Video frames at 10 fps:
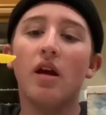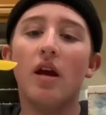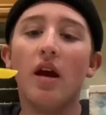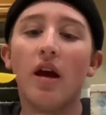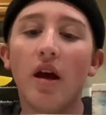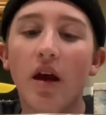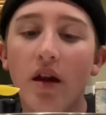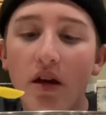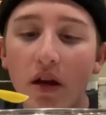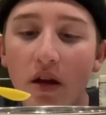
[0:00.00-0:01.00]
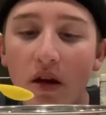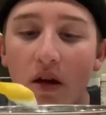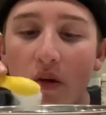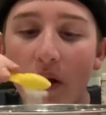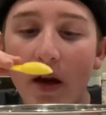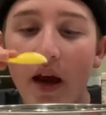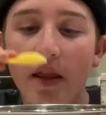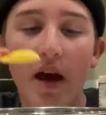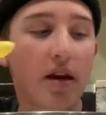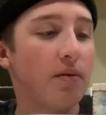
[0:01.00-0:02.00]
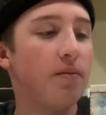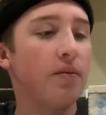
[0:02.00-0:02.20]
And we're gonna add that in.